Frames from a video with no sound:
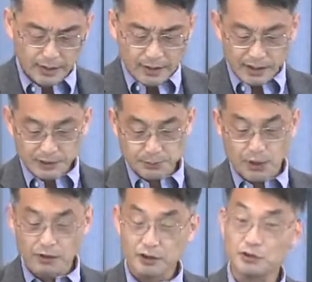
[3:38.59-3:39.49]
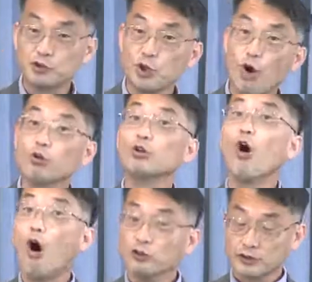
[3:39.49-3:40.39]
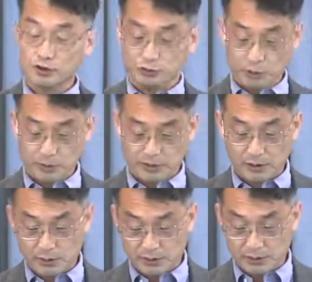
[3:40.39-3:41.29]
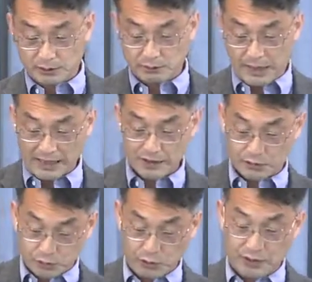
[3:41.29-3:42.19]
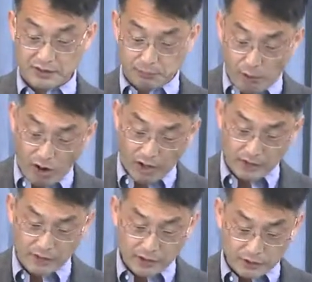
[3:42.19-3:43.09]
His brother Joe lost the gubernatorial race due in part